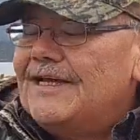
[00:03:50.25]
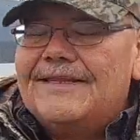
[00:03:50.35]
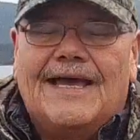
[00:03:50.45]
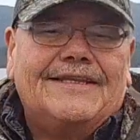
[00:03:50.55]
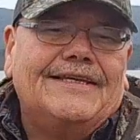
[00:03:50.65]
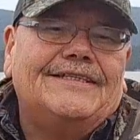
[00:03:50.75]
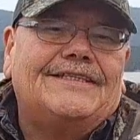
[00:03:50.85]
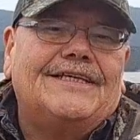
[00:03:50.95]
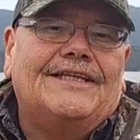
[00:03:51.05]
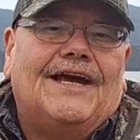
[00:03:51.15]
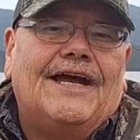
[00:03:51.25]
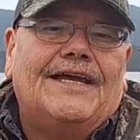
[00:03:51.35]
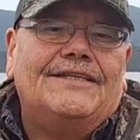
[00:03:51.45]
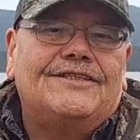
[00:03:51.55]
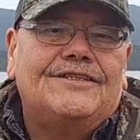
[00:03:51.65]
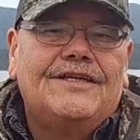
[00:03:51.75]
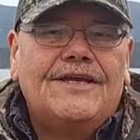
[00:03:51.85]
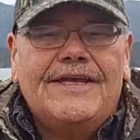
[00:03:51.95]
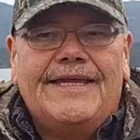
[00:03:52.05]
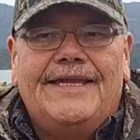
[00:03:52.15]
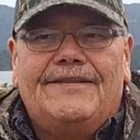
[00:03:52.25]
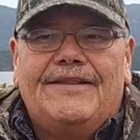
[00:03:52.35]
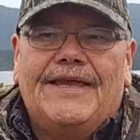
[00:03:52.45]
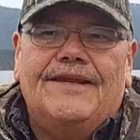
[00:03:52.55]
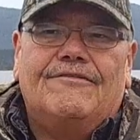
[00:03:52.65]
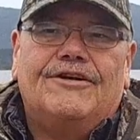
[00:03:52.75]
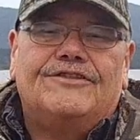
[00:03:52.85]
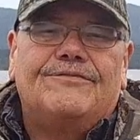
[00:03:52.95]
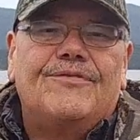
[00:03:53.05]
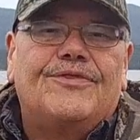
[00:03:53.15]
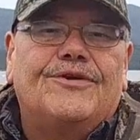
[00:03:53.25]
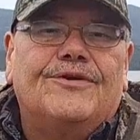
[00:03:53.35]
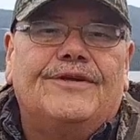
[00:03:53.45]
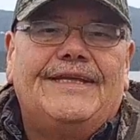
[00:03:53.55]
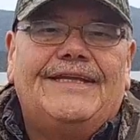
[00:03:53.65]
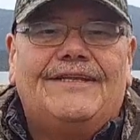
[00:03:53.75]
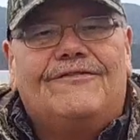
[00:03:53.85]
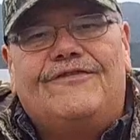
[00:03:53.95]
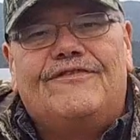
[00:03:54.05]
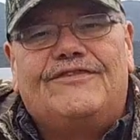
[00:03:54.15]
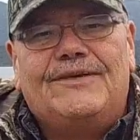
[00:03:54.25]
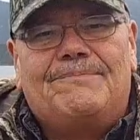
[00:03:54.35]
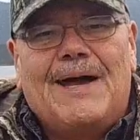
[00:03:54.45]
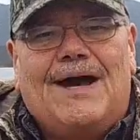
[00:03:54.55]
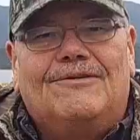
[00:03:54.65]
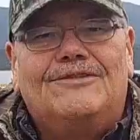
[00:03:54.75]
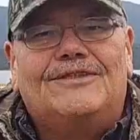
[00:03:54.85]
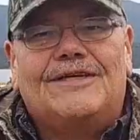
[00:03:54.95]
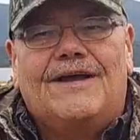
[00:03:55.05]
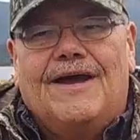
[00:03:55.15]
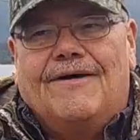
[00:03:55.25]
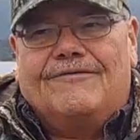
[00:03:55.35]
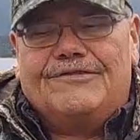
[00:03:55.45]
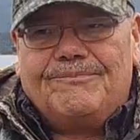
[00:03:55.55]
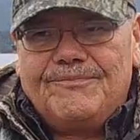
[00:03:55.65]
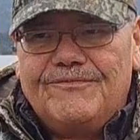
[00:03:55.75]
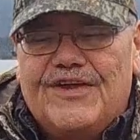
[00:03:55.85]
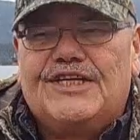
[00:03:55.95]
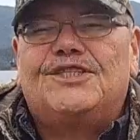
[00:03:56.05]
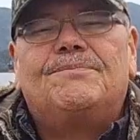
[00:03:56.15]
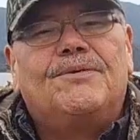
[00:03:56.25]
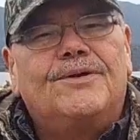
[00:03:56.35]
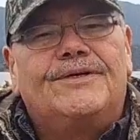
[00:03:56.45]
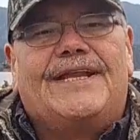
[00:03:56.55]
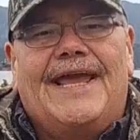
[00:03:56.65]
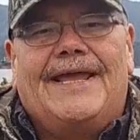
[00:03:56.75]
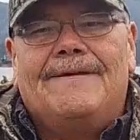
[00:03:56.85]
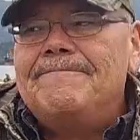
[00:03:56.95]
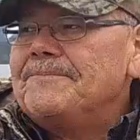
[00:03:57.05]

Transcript: that these sea lions eat anywhere from 30 to 50 pounds of fish per day.